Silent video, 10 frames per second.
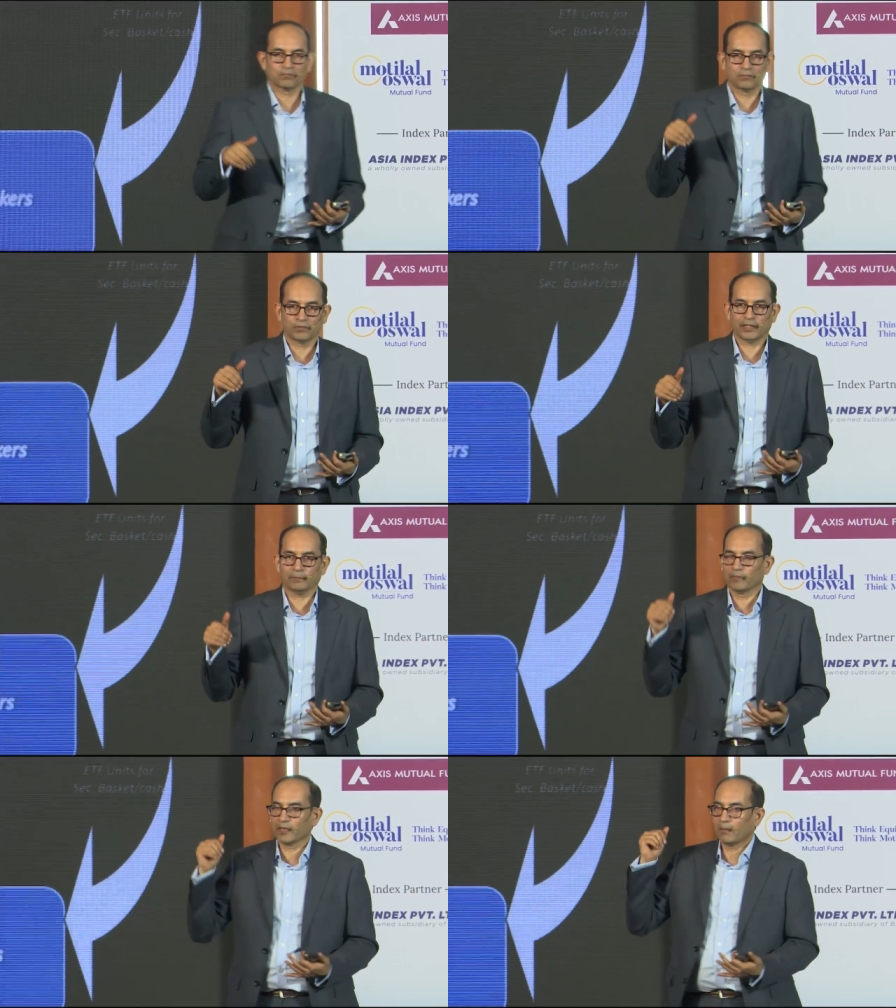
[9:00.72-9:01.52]
right?
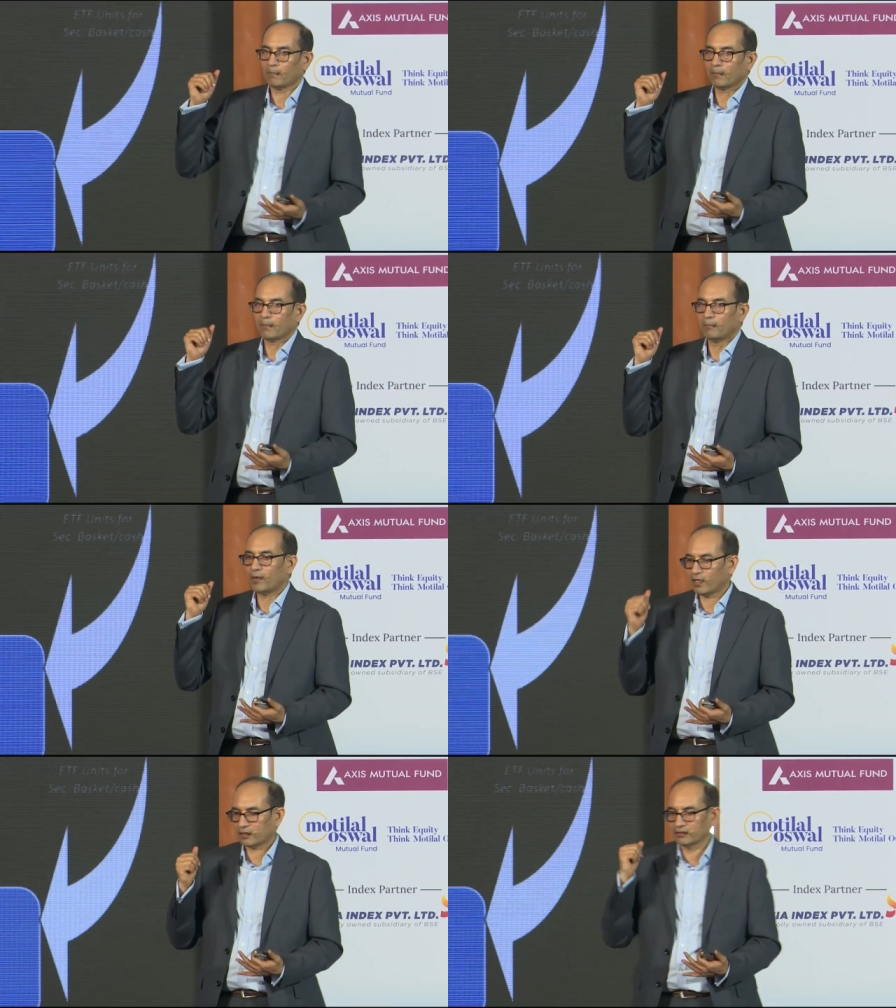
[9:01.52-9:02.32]

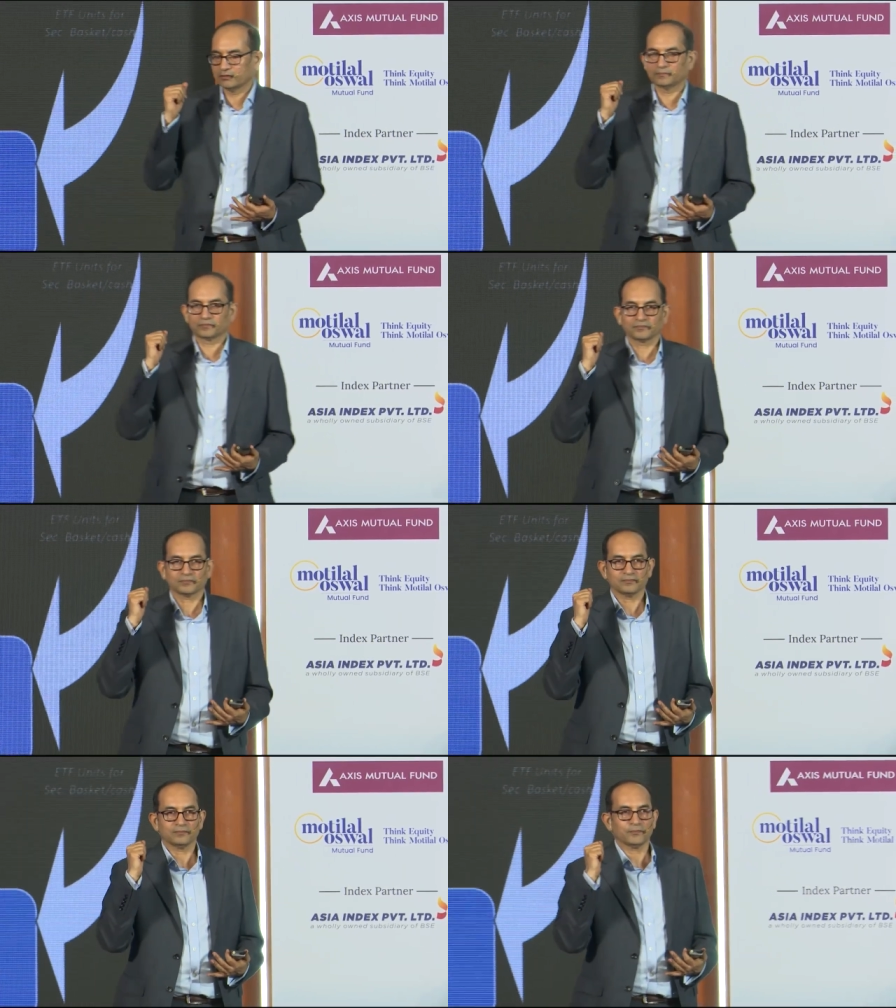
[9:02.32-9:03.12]
But
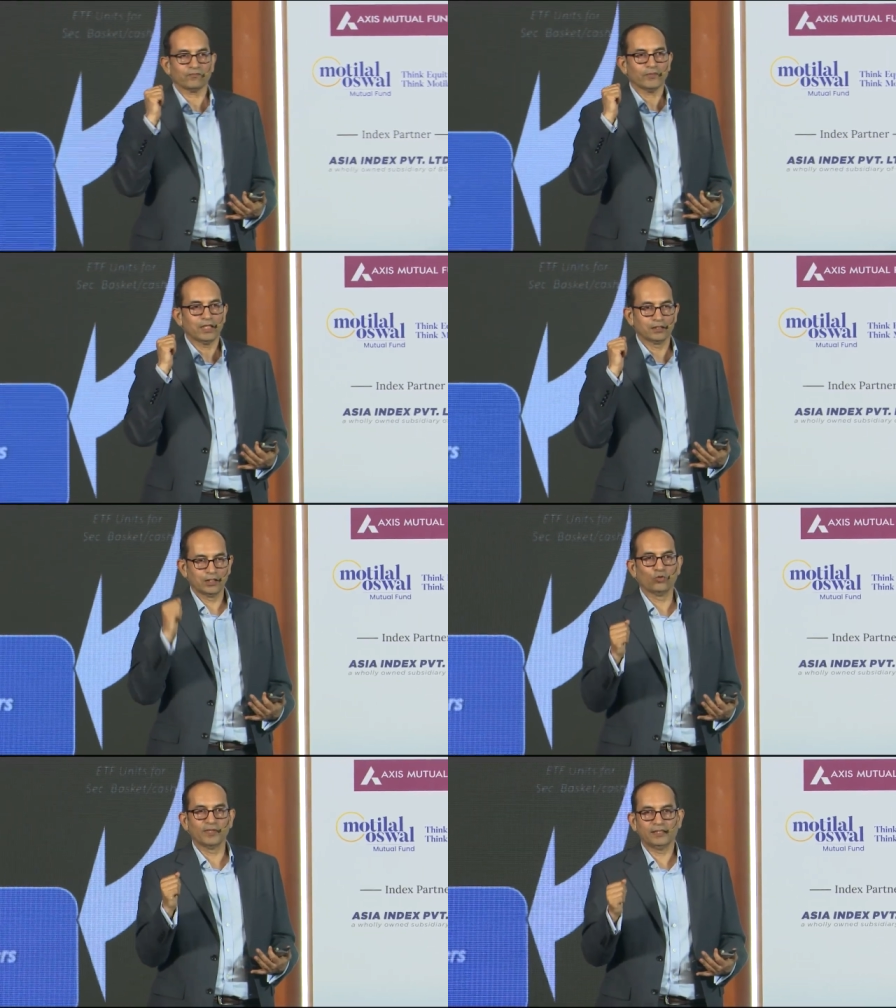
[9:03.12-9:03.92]

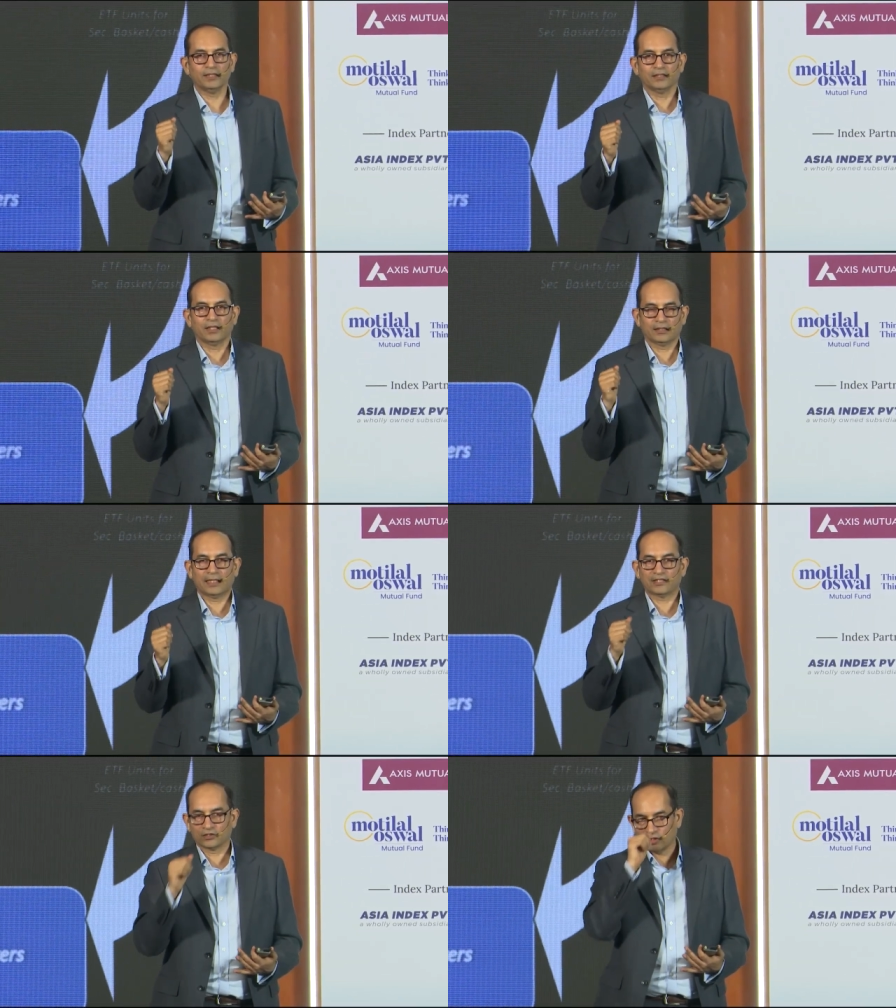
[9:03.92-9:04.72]
globally, that
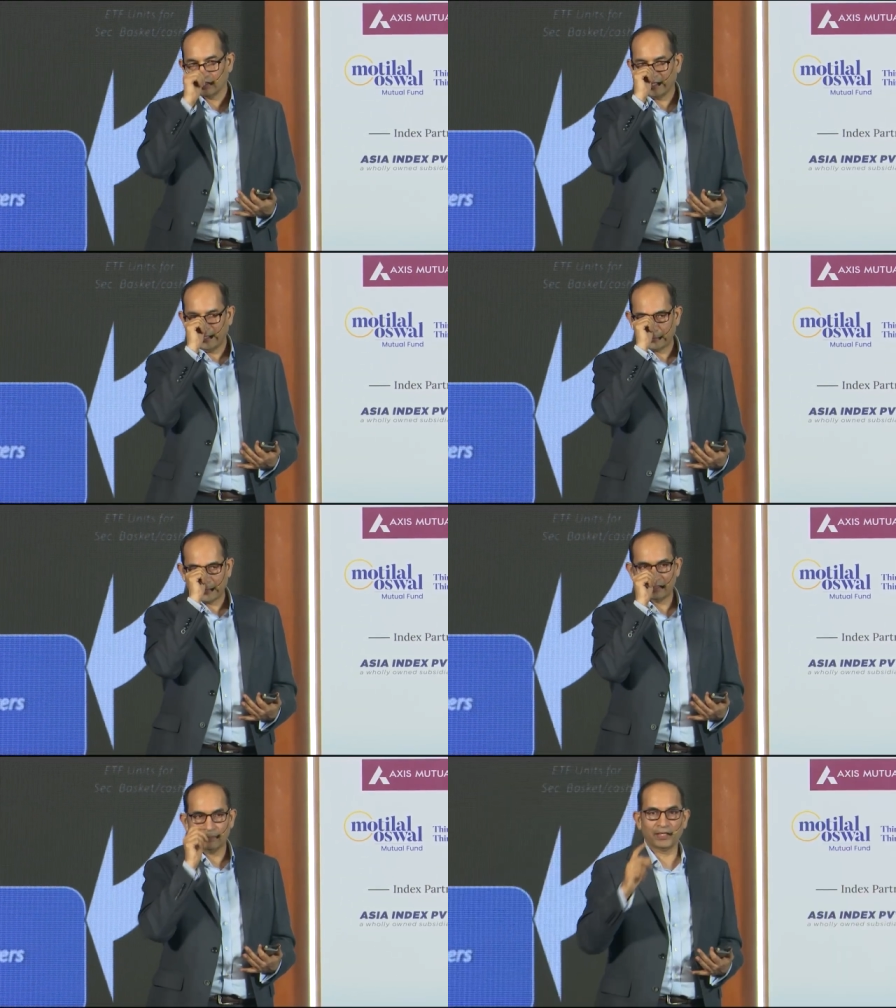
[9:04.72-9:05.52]
is not the case,
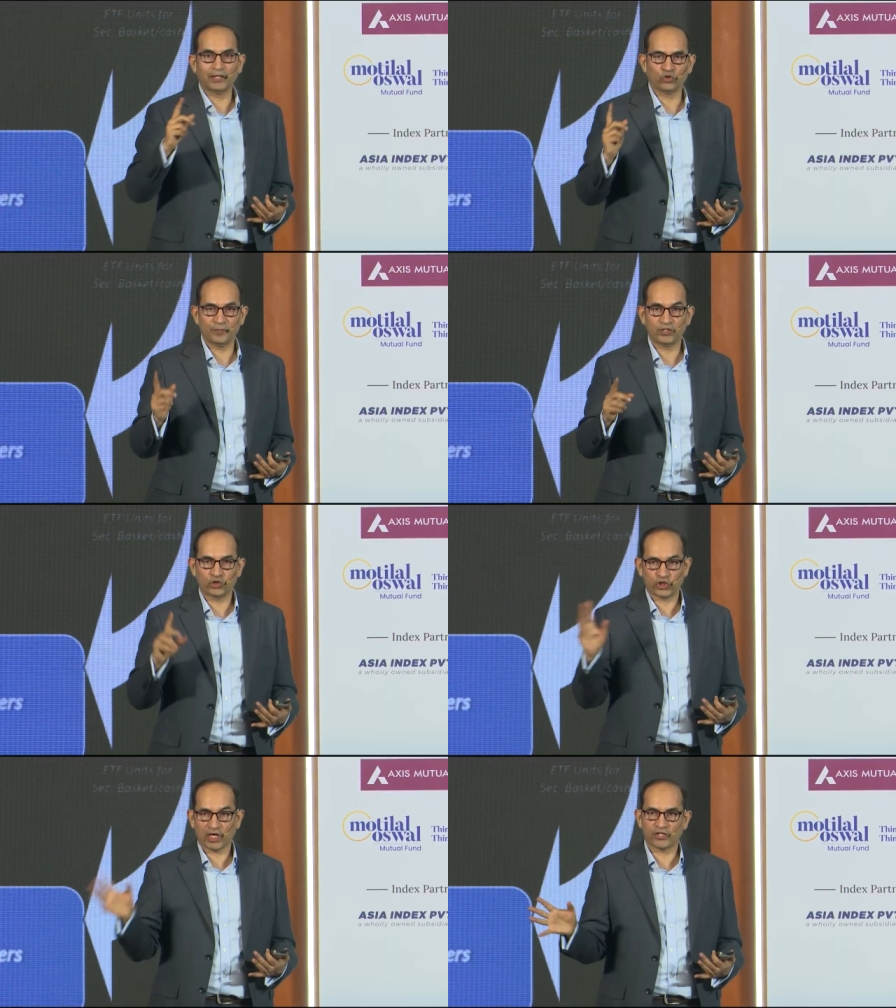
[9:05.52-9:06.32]
and typically you'd be
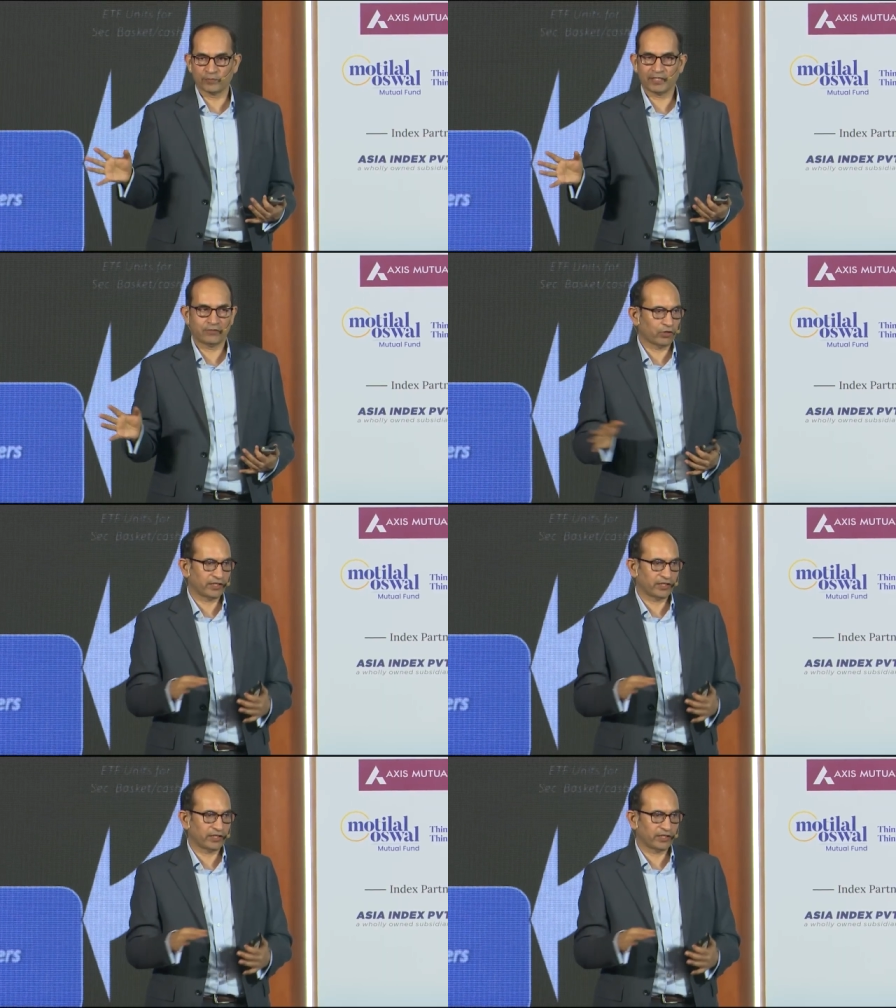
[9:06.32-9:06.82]
charged money for it.